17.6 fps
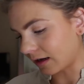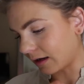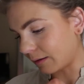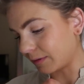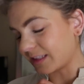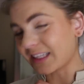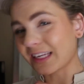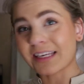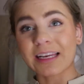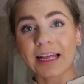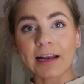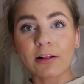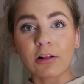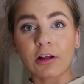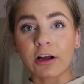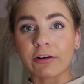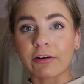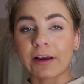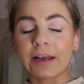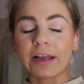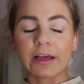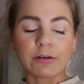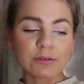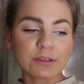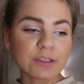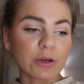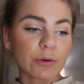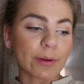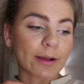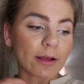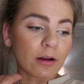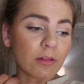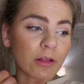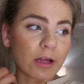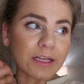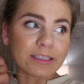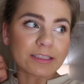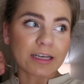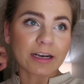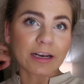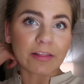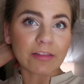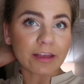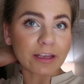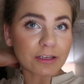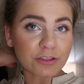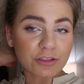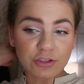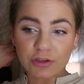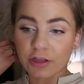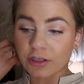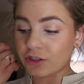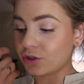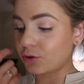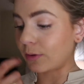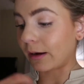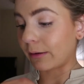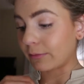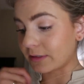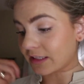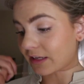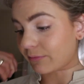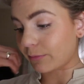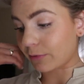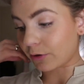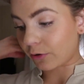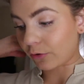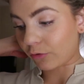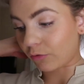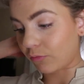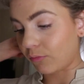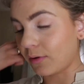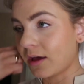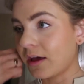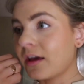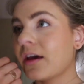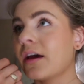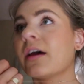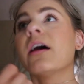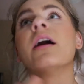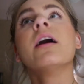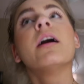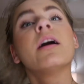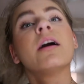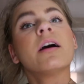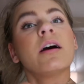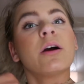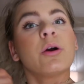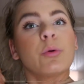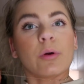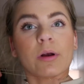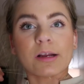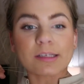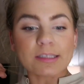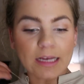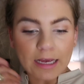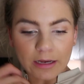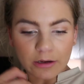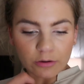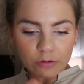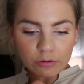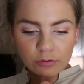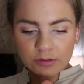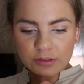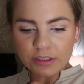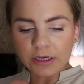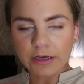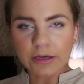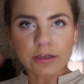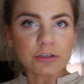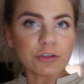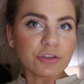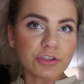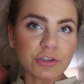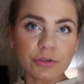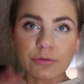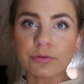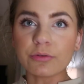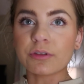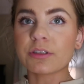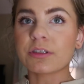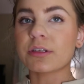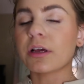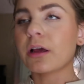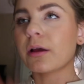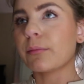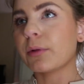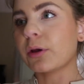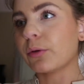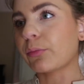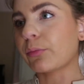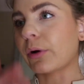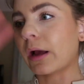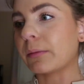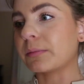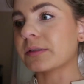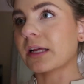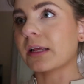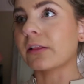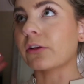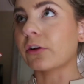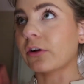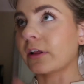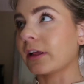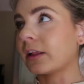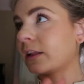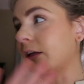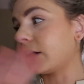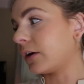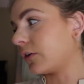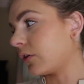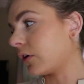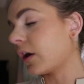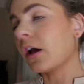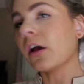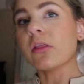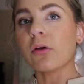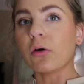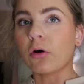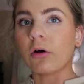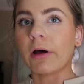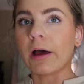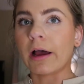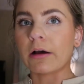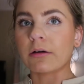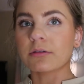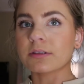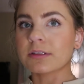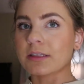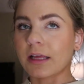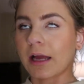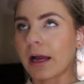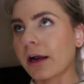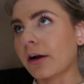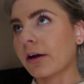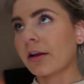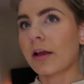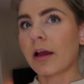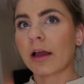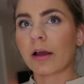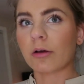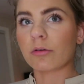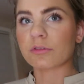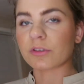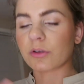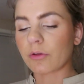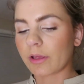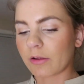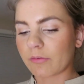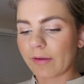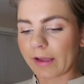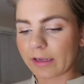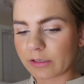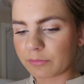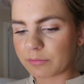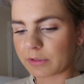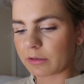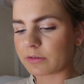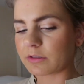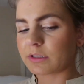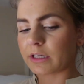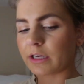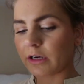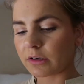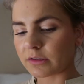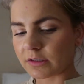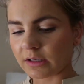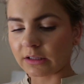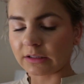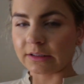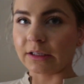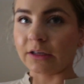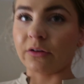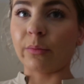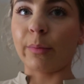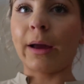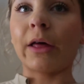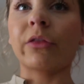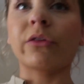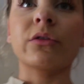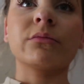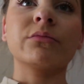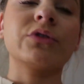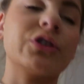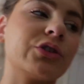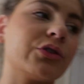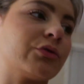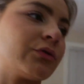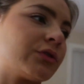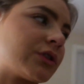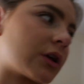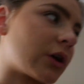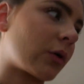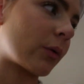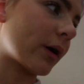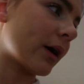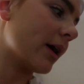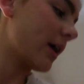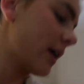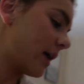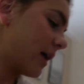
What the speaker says: It's like 9 o'clock right now, so I got a lot done in like the 2 hours I've been home. Worked out, juiced, meal prepped, and literally cleaned the whole house. Like I also like vacuumed downstairs and cleaned the bathroom too, so